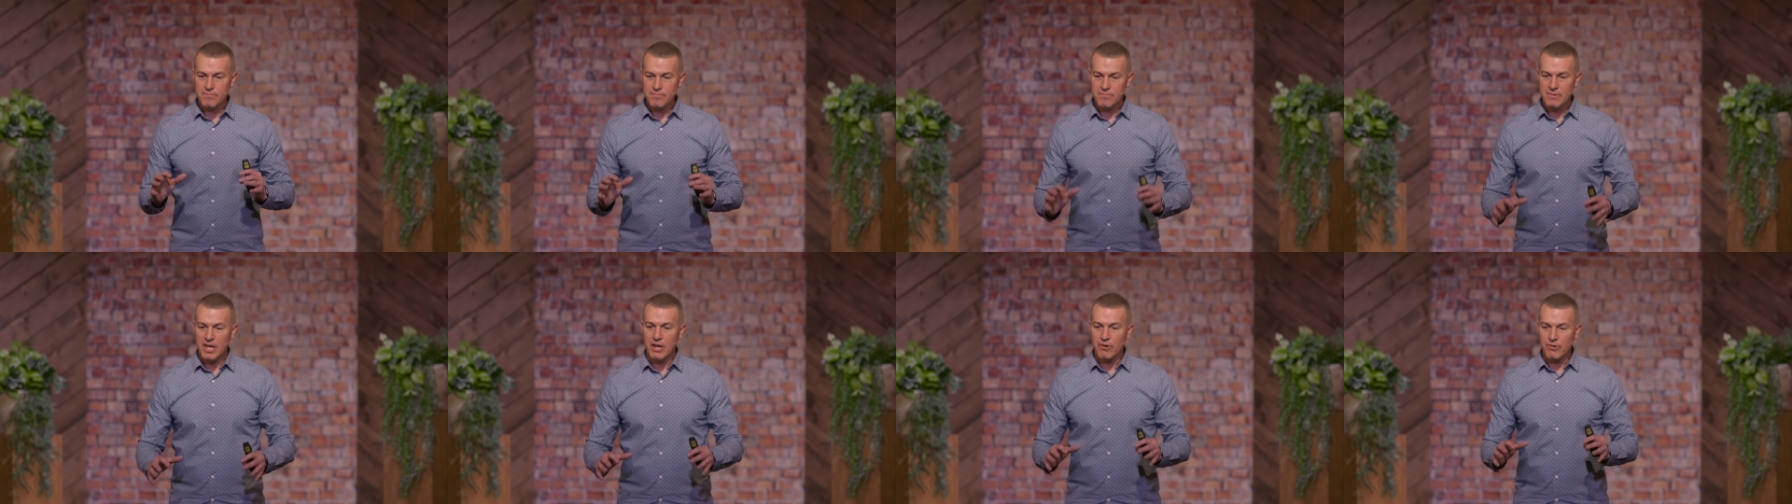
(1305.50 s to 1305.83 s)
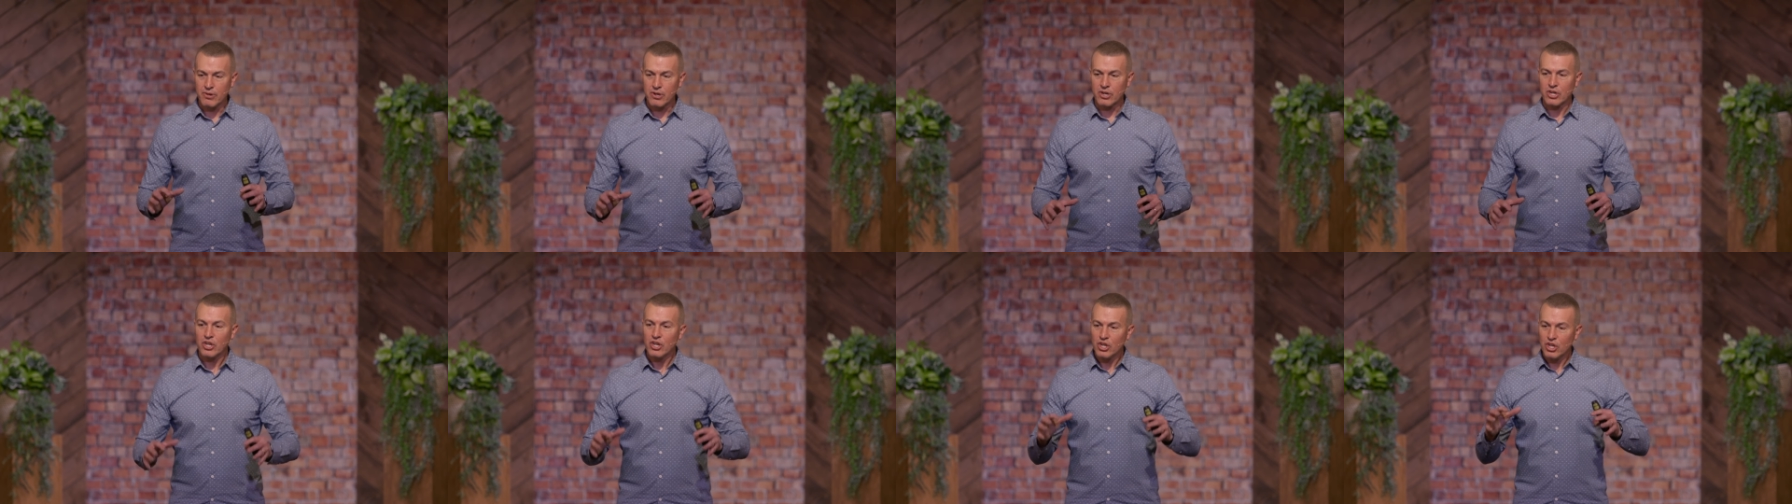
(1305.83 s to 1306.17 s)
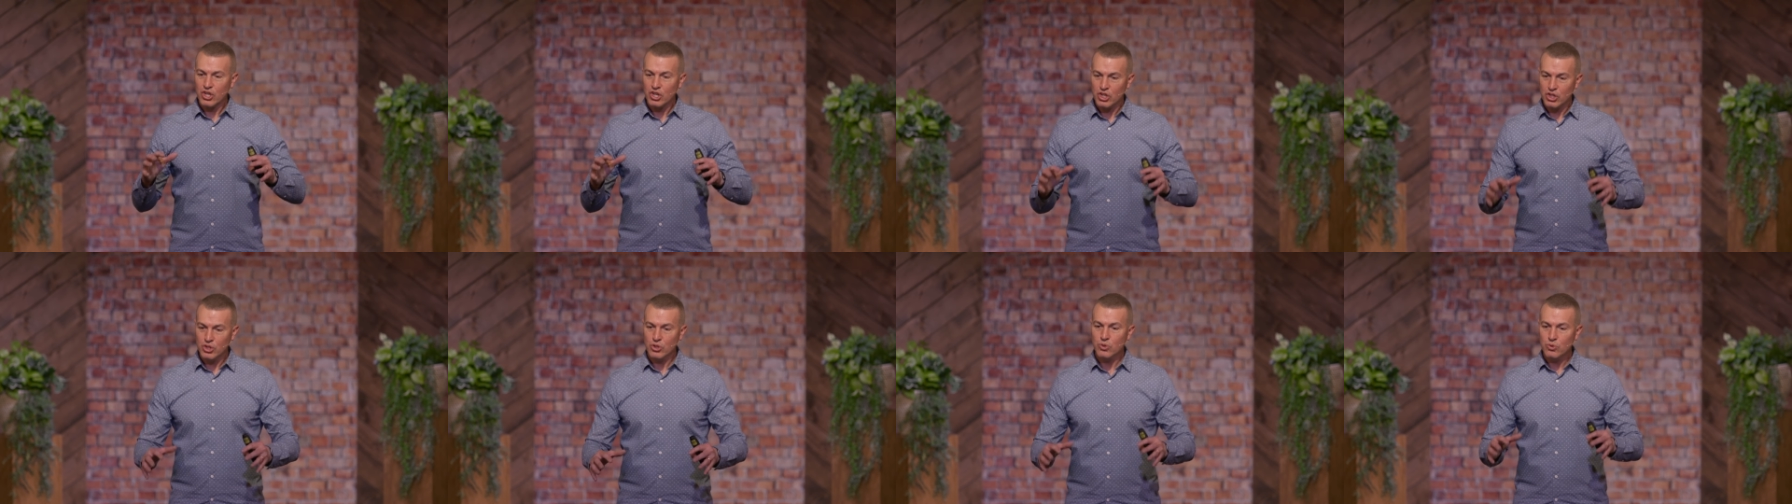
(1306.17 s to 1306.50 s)
Eric,
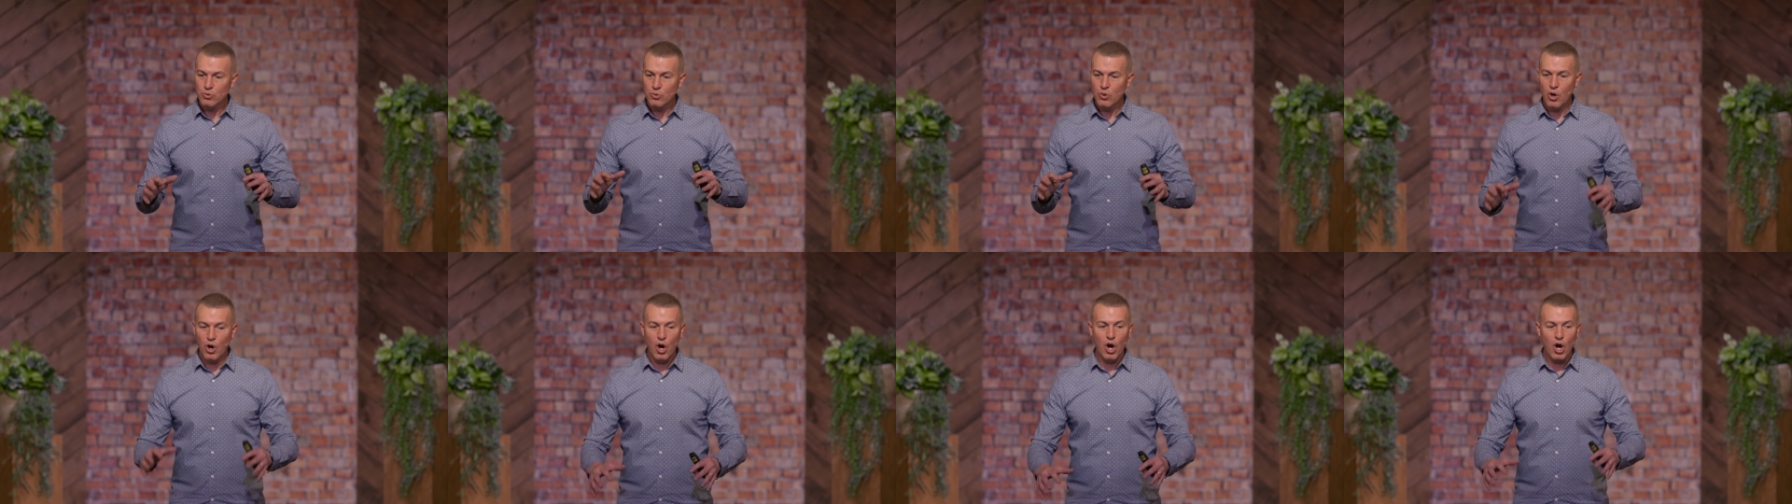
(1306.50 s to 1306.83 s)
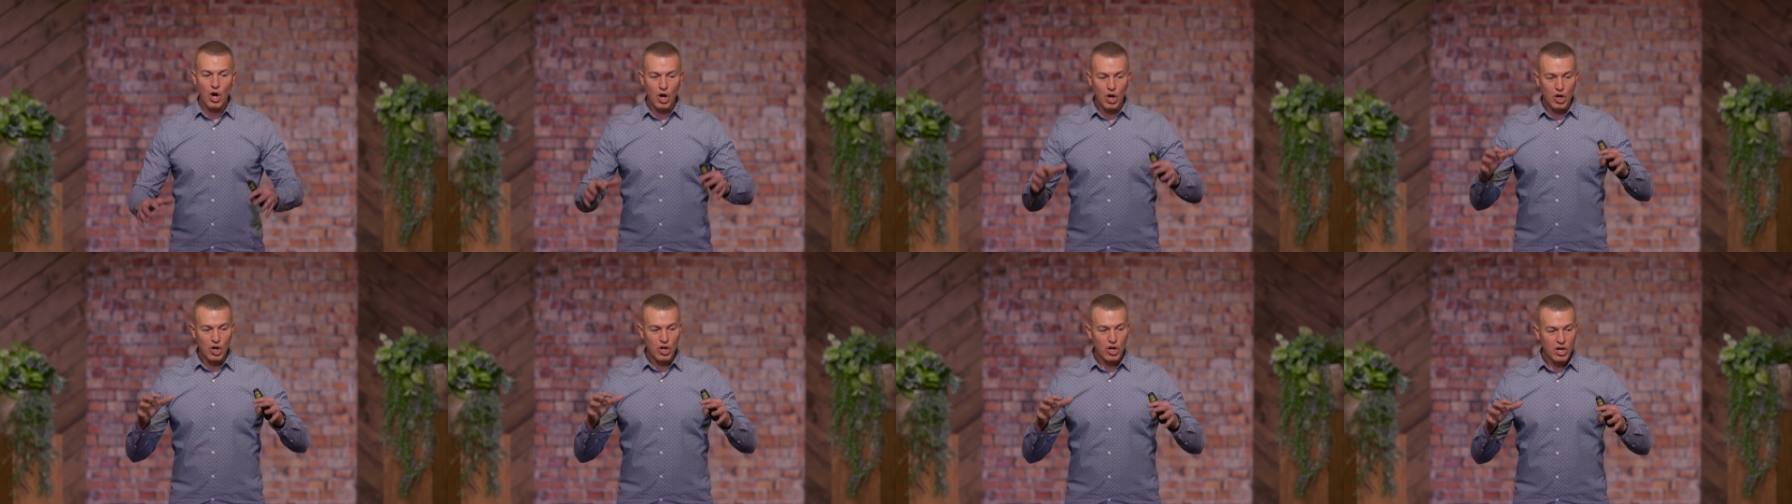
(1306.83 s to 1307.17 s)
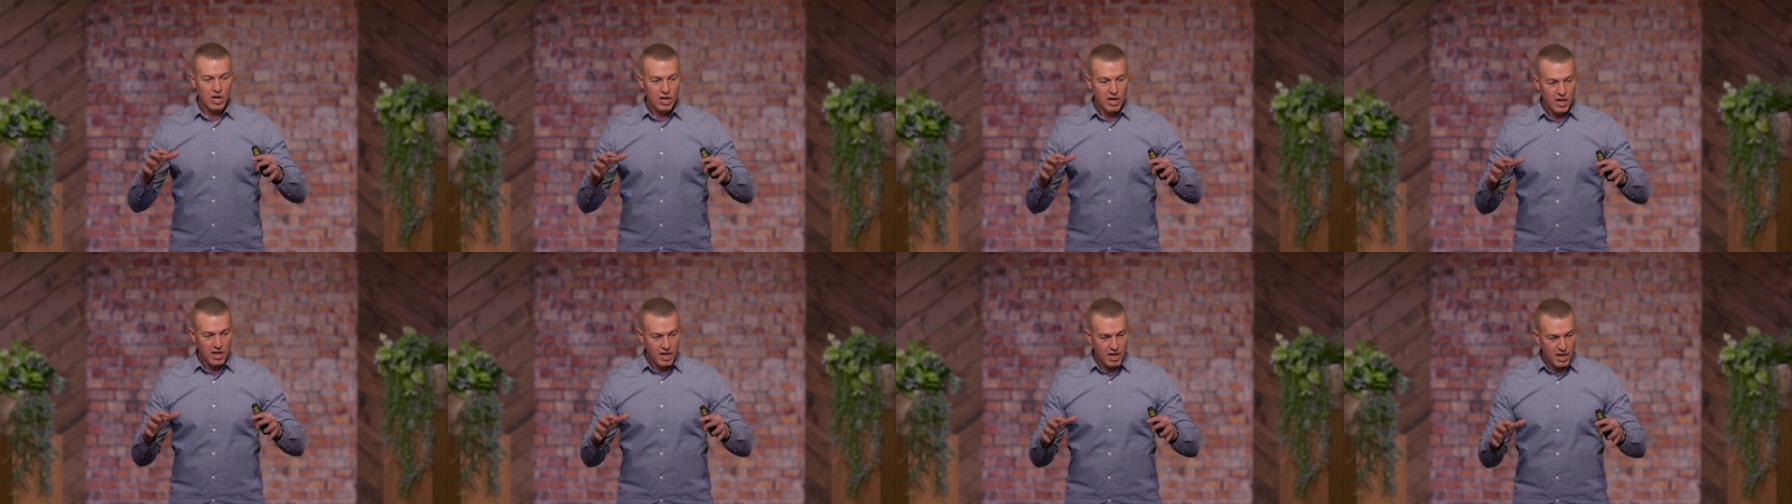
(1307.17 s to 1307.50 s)
you are
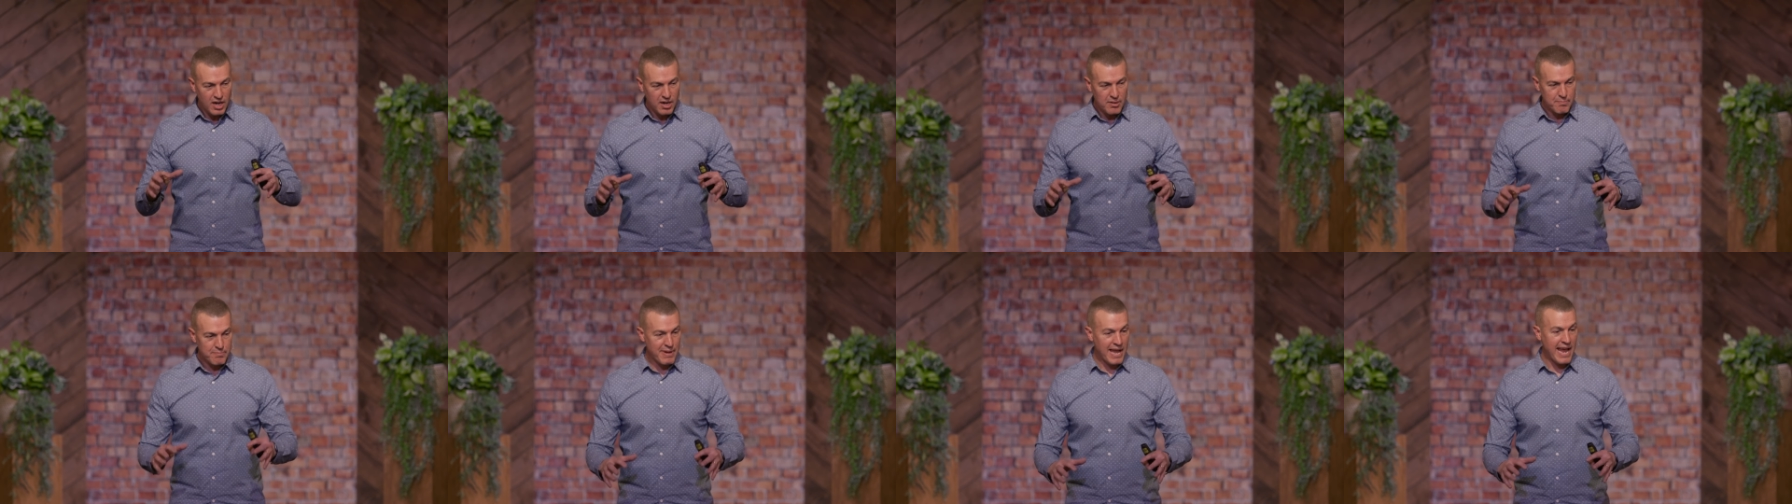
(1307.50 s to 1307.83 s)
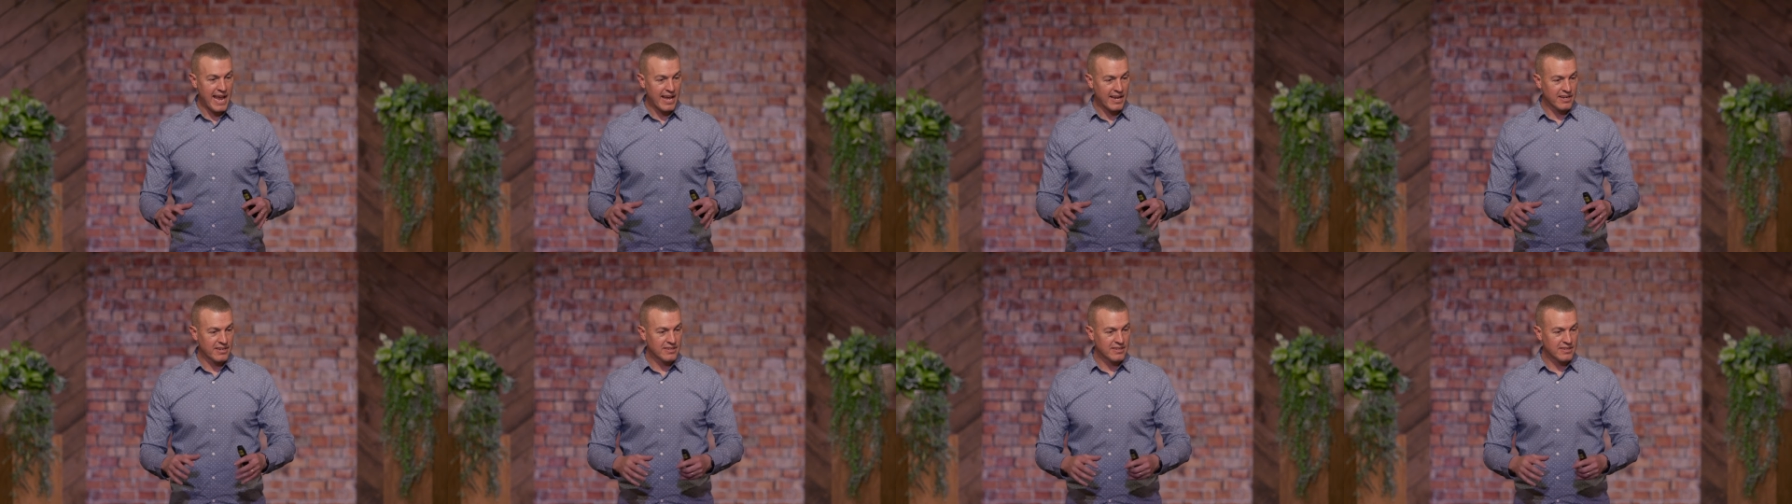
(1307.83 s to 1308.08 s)
a man.